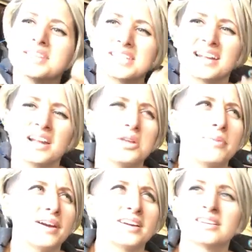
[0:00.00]
is that another
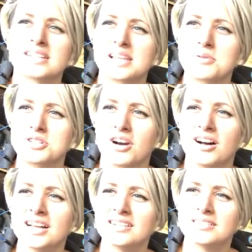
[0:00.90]
bearing? Is that what you
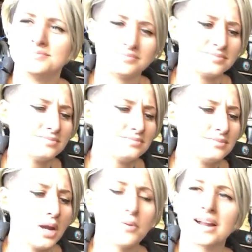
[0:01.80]
call it?
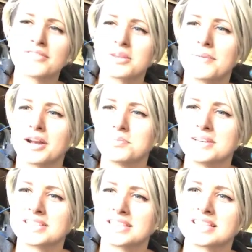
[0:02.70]
Whatever the metal
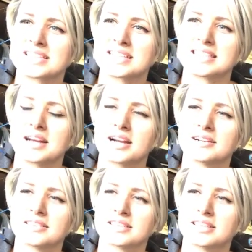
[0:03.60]
piece that sits
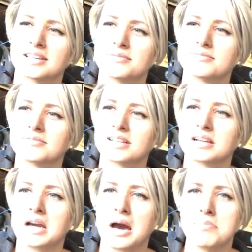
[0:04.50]
there, the
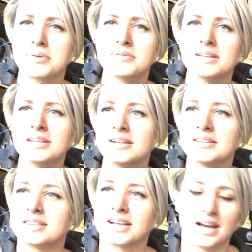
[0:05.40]
cup, the